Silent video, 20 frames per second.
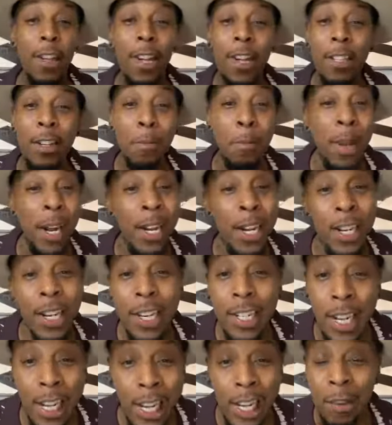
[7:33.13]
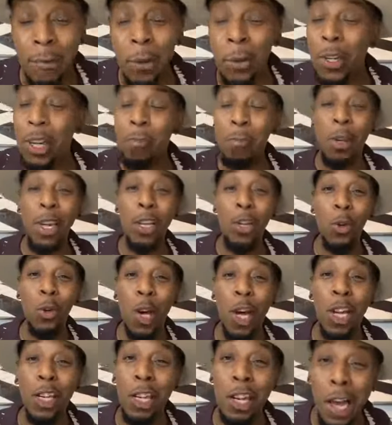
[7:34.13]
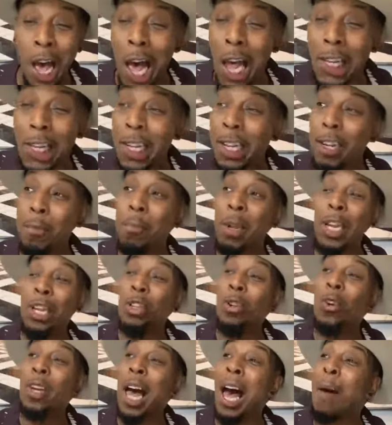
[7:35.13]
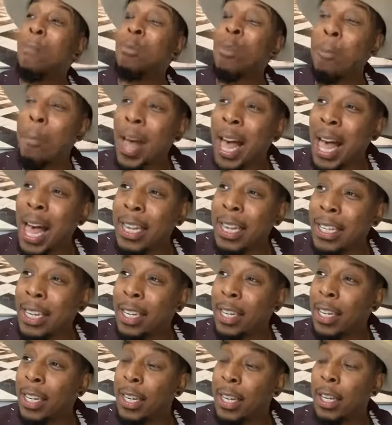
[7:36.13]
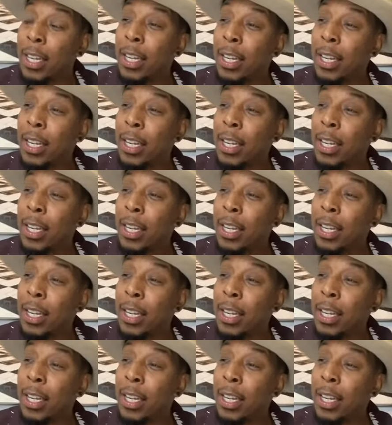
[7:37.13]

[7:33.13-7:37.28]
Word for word: Doesn't mean it is evil, doesn't mean you ungodly, doesn't mean you compromising.